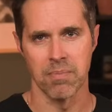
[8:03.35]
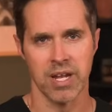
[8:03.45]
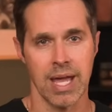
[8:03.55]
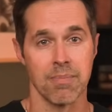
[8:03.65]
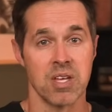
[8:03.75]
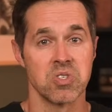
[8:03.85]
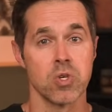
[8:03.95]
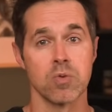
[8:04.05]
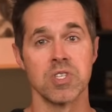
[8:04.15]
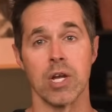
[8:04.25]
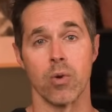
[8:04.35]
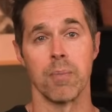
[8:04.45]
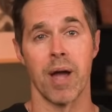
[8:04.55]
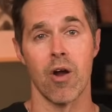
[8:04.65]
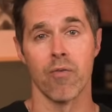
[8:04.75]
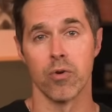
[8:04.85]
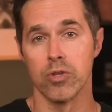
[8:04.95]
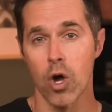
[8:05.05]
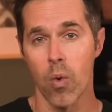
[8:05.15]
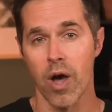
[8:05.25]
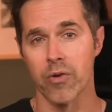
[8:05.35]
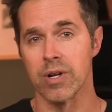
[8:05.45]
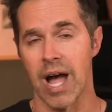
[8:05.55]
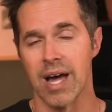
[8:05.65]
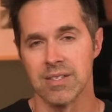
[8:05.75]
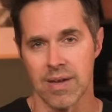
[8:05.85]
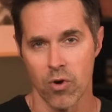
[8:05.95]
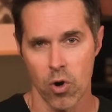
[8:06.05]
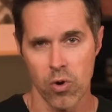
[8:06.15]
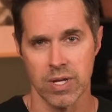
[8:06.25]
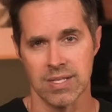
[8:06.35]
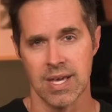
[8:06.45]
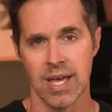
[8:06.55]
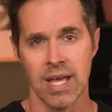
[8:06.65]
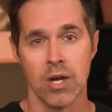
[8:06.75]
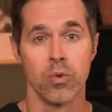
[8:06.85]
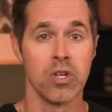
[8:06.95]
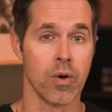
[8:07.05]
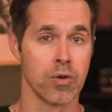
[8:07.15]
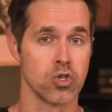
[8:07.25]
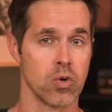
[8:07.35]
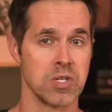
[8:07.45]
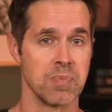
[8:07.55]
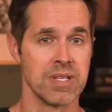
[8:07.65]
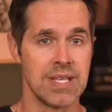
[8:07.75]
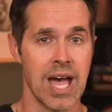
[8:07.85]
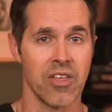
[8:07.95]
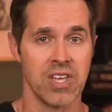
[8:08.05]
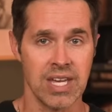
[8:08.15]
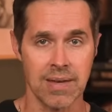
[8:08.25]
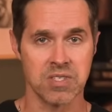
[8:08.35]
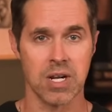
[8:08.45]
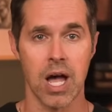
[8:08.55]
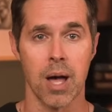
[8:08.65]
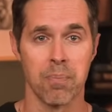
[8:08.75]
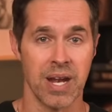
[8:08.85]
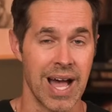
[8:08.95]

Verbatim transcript: a name that's so secret and powerful no other god has ever heard it. With no other choice but death, he gives it up and